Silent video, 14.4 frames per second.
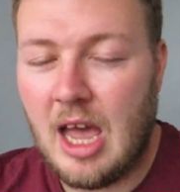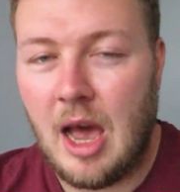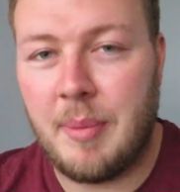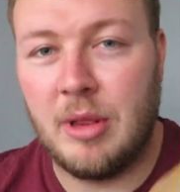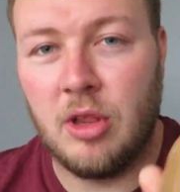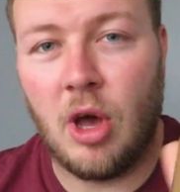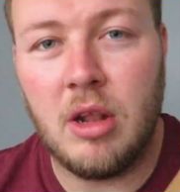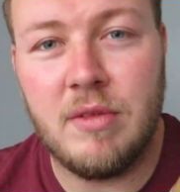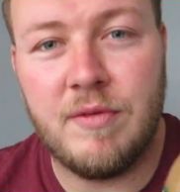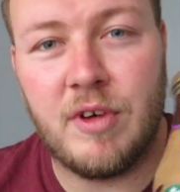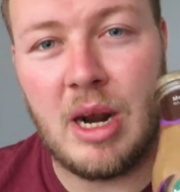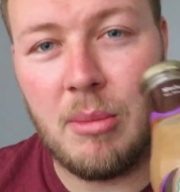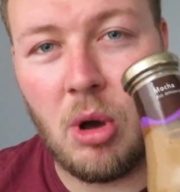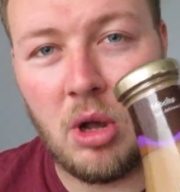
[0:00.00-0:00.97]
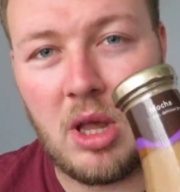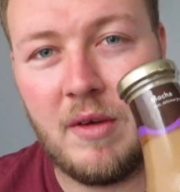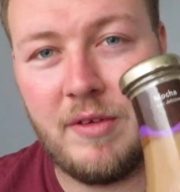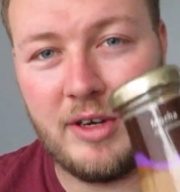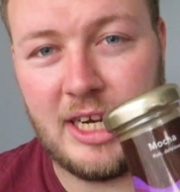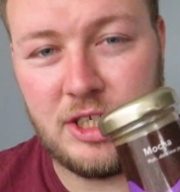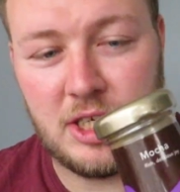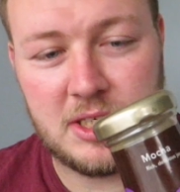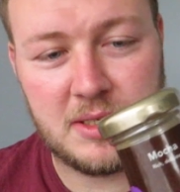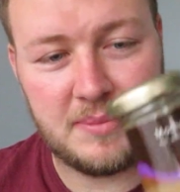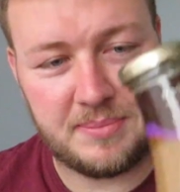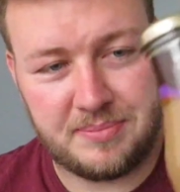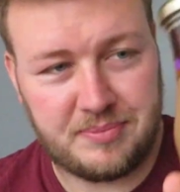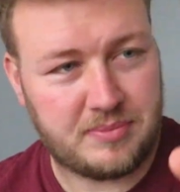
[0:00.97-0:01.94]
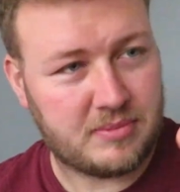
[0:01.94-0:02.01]
I've been hunting for a mocha for ages,
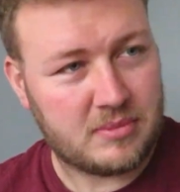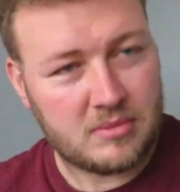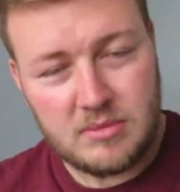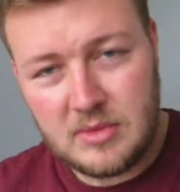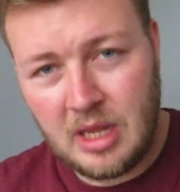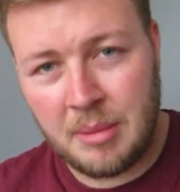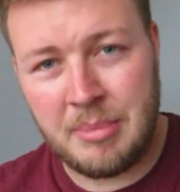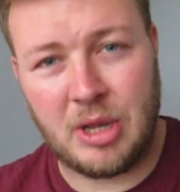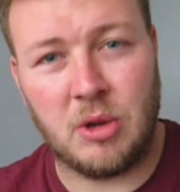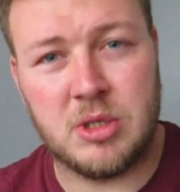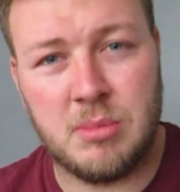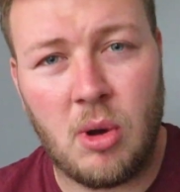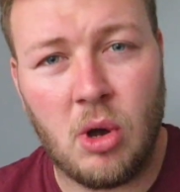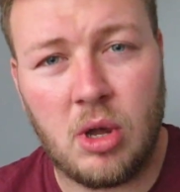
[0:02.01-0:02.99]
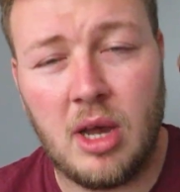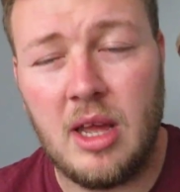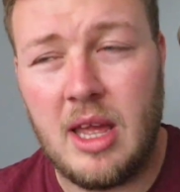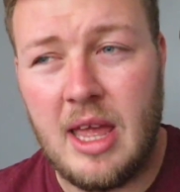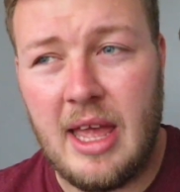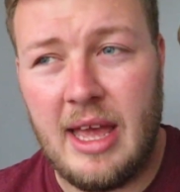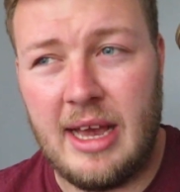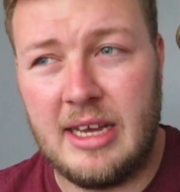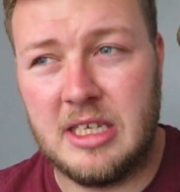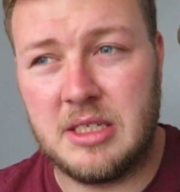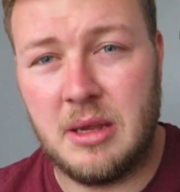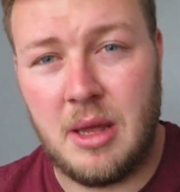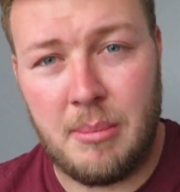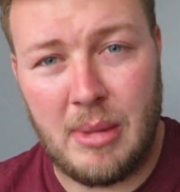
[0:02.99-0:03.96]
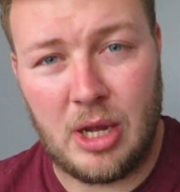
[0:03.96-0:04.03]
because mocha
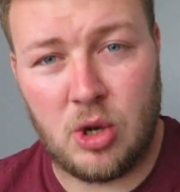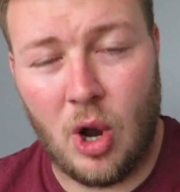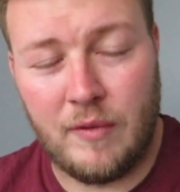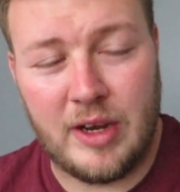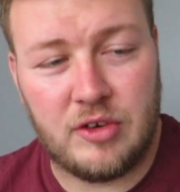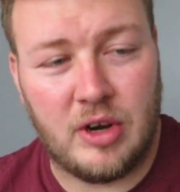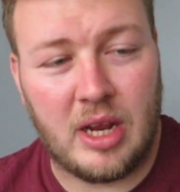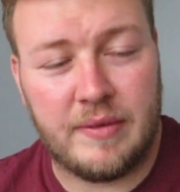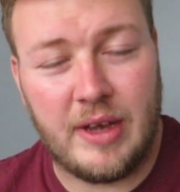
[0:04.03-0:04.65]
is my coffee drink.